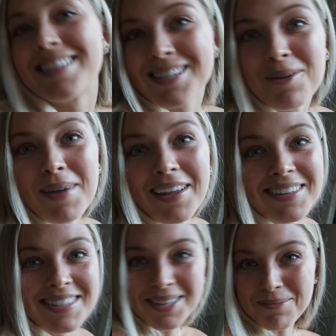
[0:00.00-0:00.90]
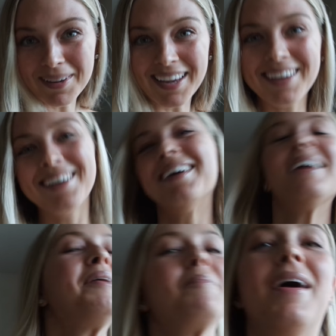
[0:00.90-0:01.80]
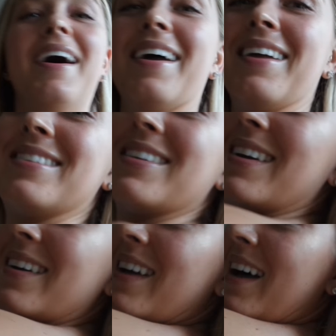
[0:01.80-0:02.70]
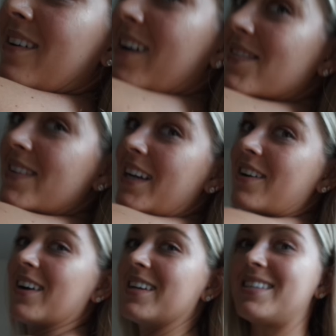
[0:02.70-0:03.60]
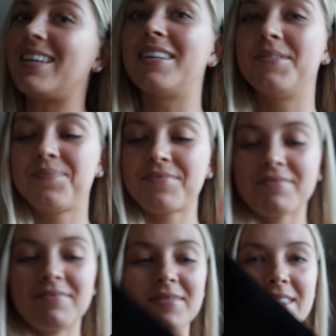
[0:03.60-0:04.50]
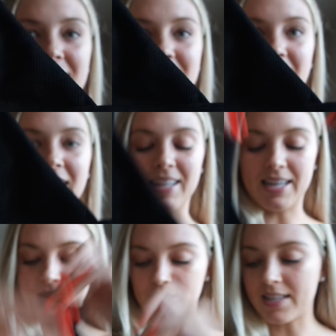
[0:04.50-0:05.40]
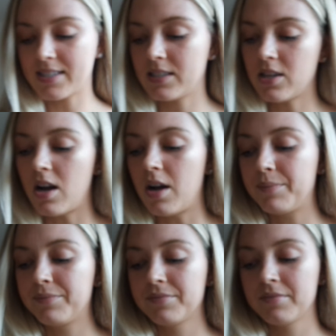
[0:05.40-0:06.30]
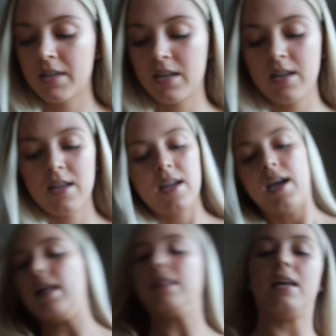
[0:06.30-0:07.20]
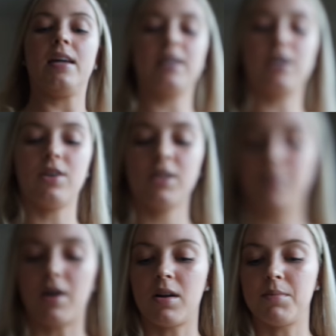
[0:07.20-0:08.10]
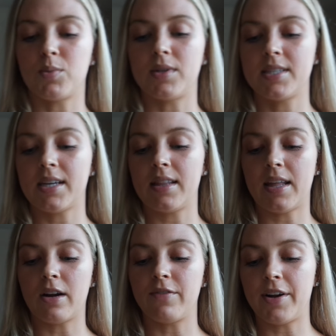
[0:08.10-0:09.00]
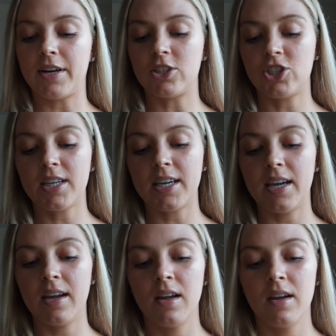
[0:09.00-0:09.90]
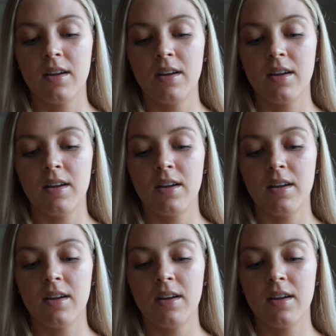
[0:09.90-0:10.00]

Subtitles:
still pale as can be, but I don't have any crazy tan lines. So that's the top, and then here are the bottoms. Once again, they are very cheeky.